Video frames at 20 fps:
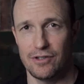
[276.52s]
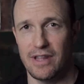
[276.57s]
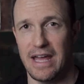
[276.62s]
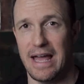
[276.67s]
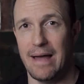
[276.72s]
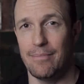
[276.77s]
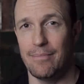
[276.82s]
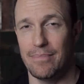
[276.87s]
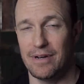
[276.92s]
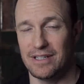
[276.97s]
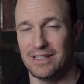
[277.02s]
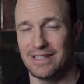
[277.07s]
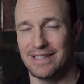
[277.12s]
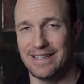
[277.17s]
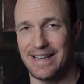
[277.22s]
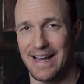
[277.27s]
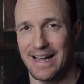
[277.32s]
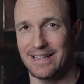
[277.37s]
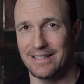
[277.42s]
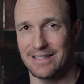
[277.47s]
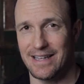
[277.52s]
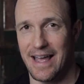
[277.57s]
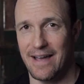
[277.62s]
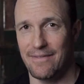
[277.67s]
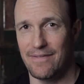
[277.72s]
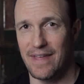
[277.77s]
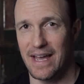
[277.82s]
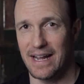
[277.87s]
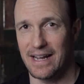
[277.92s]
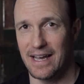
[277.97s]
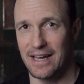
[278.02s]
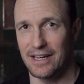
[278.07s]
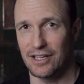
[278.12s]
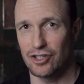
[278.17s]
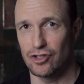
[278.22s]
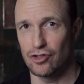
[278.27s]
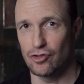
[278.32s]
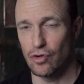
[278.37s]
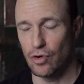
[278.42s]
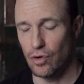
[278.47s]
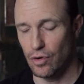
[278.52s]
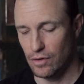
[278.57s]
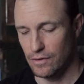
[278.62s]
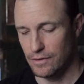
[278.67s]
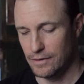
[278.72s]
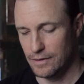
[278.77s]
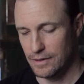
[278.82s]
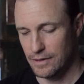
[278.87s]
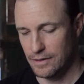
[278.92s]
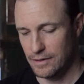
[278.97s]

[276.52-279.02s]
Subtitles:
do that, but it's nice to have that kind of control.